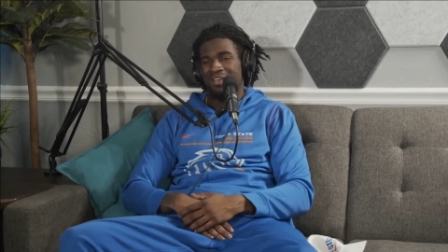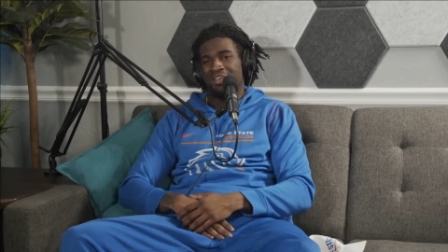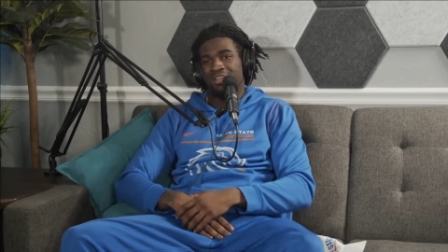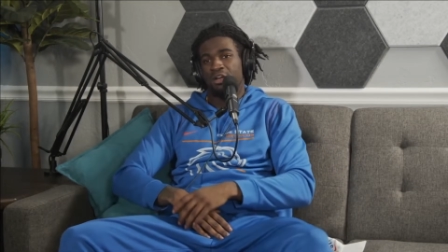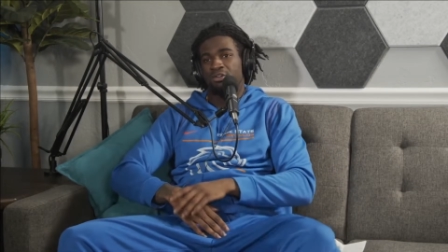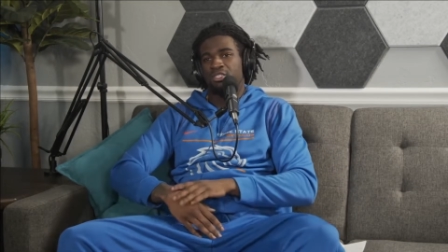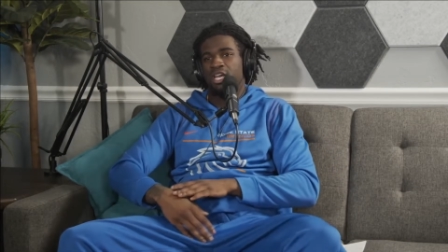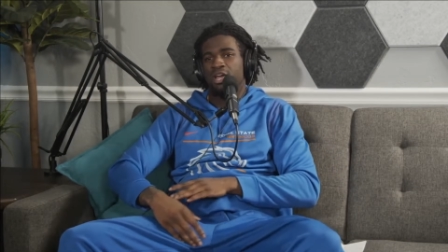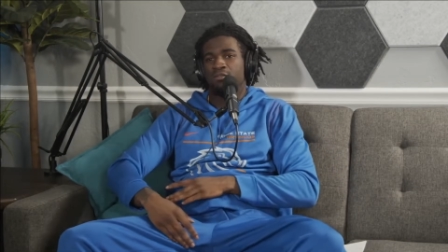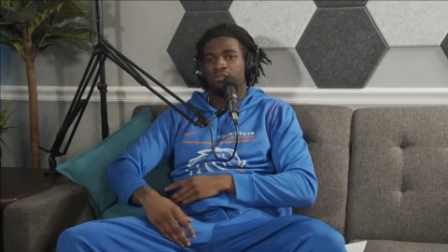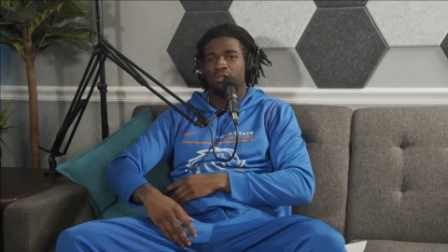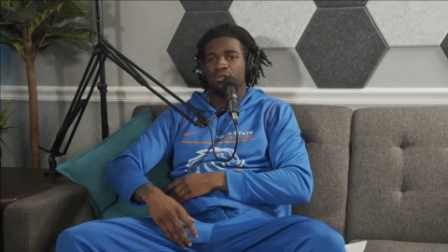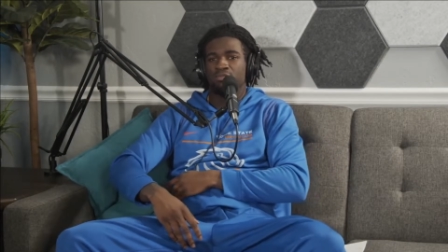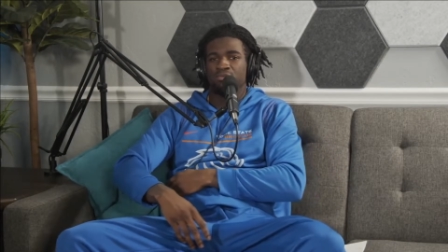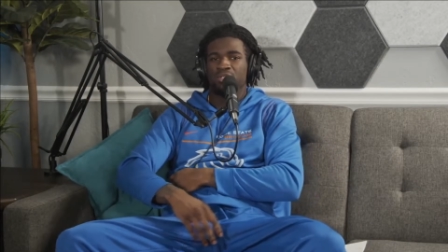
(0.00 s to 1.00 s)
Coach
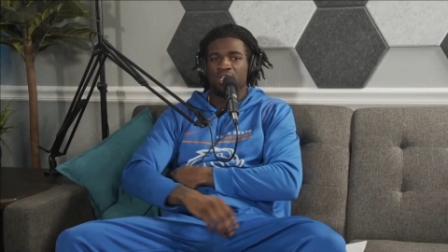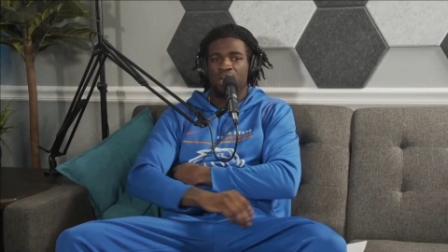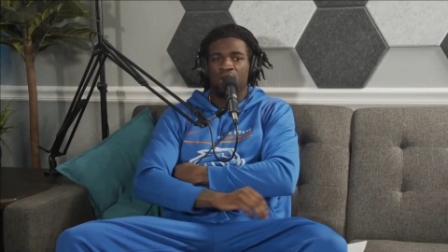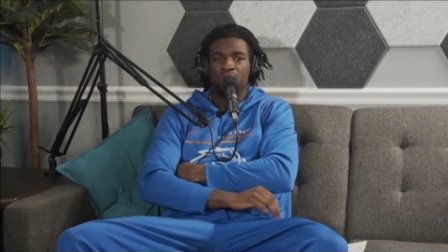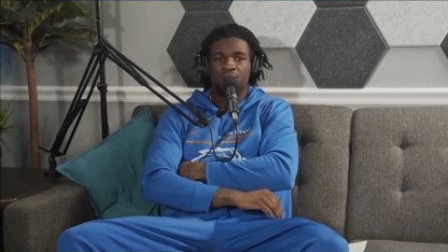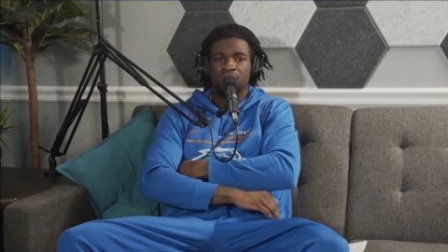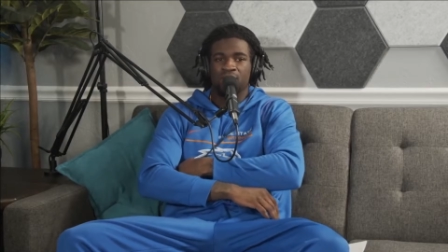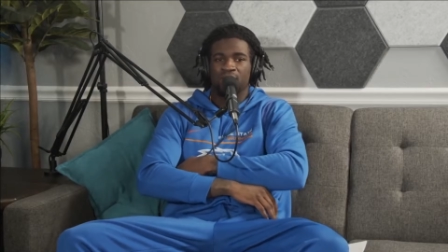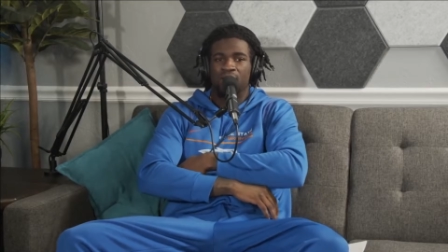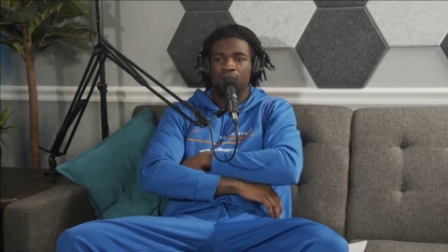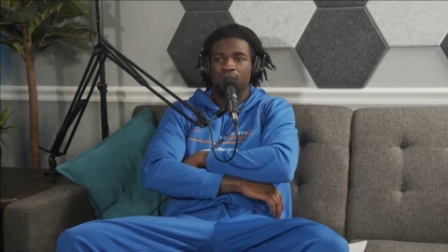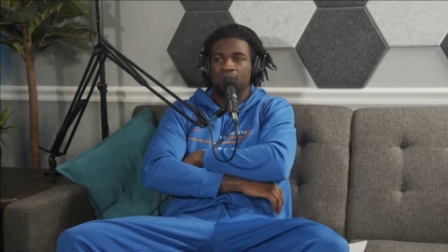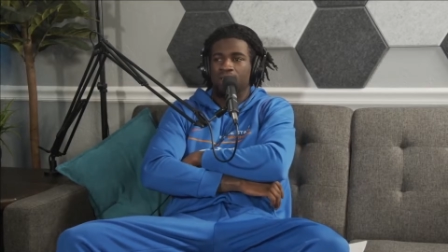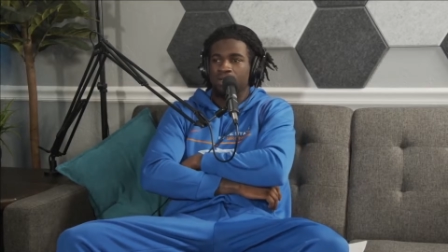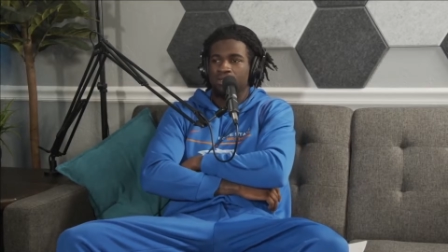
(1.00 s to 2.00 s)
Avalos really helped me a lot
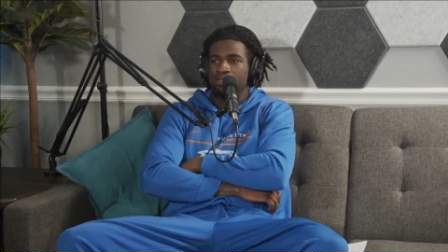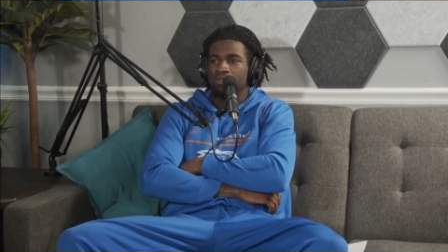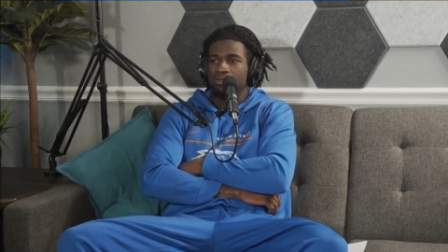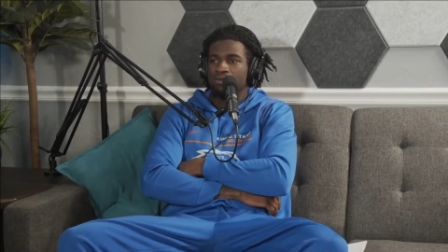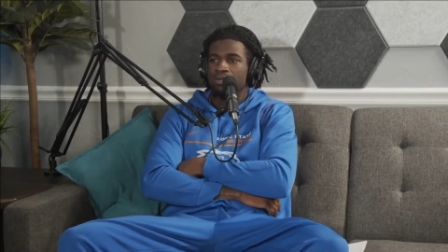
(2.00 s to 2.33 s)
with that too.